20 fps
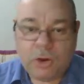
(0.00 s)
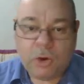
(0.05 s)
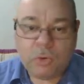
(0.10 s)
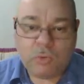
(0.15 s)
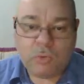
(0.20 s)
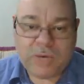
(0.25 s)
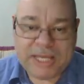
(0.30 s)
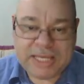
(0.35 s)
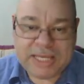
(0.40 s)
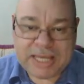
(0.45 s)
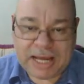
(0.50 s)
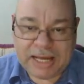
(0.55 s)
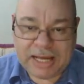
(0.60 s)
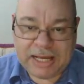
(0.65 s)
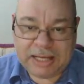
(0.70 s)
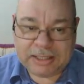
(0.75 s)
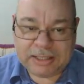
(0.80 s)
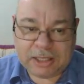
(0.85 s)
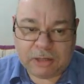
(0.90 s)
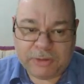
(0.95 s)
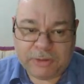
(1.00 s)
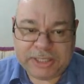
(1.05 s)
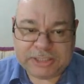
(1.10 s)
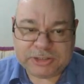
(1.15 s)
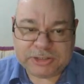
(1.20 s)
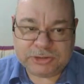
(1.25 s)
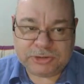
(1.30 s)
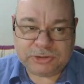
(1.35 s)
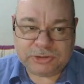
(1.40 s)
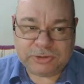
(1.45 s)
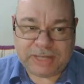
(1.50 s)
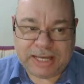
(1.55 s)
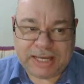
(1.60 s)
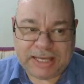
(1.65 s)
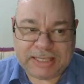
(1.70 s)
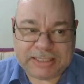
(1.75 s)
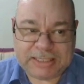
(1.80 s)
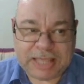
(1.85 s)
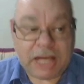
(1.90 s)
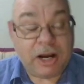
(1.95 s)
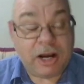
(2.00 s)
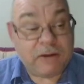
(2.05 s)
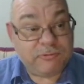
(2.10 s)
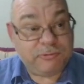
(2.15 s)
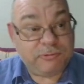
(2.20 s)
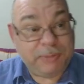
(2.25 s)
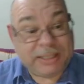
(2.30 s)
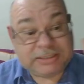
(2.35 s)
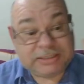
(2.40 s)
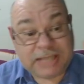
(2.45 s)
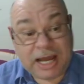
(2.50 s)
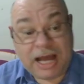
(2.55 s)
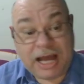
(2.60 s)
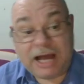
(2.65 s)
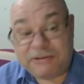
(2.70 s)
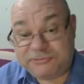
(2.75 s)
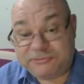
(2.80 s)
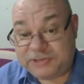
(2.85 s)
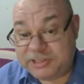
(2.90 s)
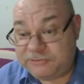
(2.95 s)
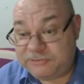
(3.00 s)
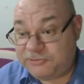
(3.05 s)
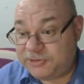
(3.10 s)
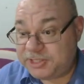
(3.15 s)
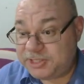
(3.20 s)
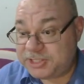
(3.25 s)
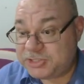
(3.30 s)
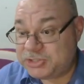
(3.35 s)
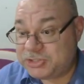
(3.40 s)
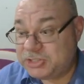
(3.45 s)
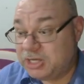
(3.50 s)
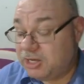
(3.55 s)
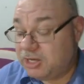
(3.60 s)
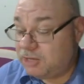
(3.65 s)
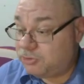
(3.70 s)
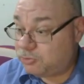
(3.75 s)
We are going to do and I've picked a halfling for this.